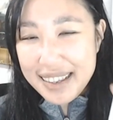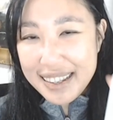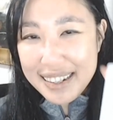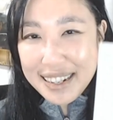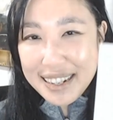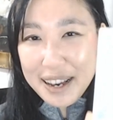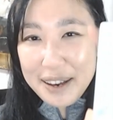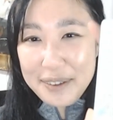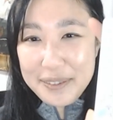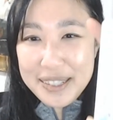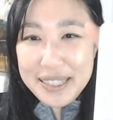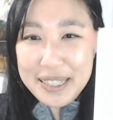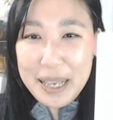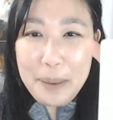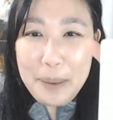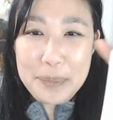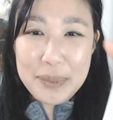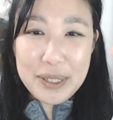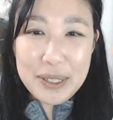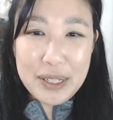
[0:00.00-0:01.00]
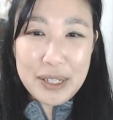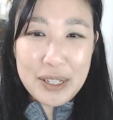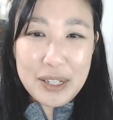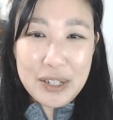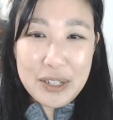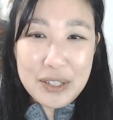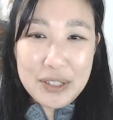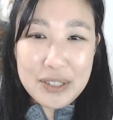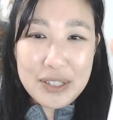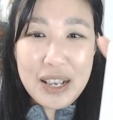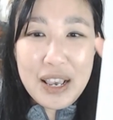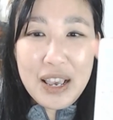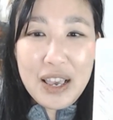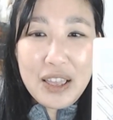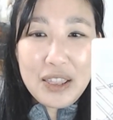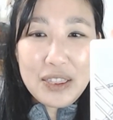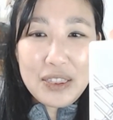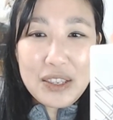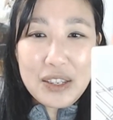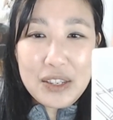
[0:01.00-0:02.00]
of Scepters.
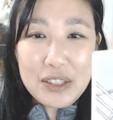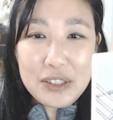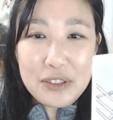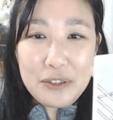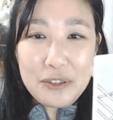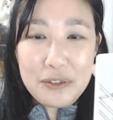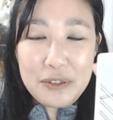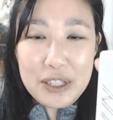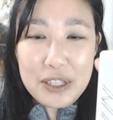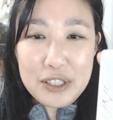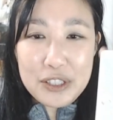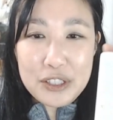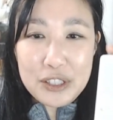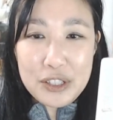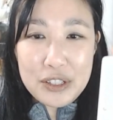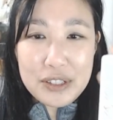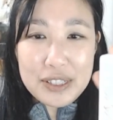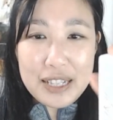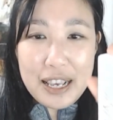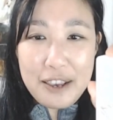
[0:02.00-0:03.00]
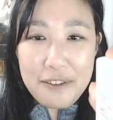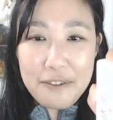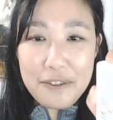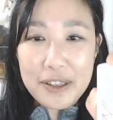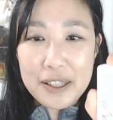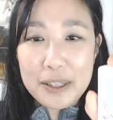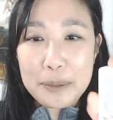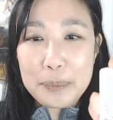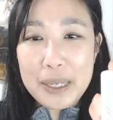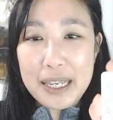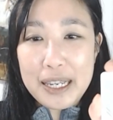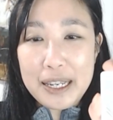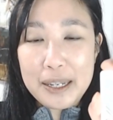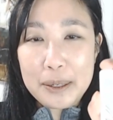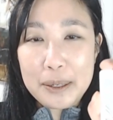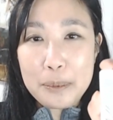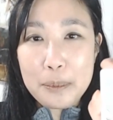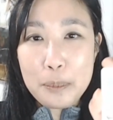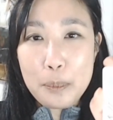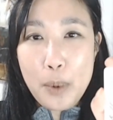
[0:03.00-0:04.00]
This features a
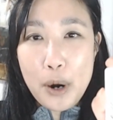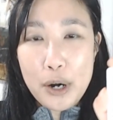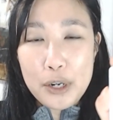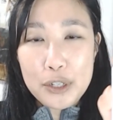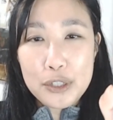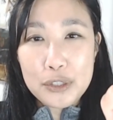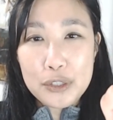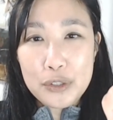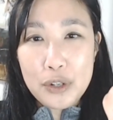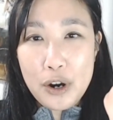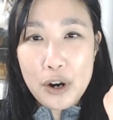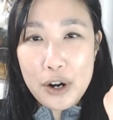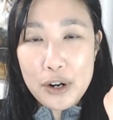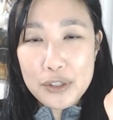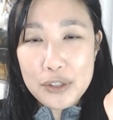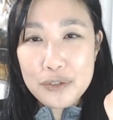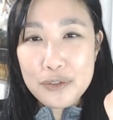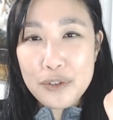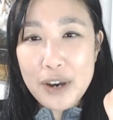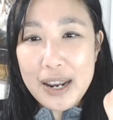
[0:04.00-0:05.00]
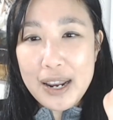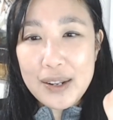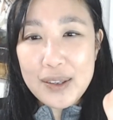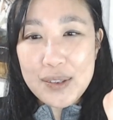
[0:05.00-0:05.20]
Philippine martial arts fighting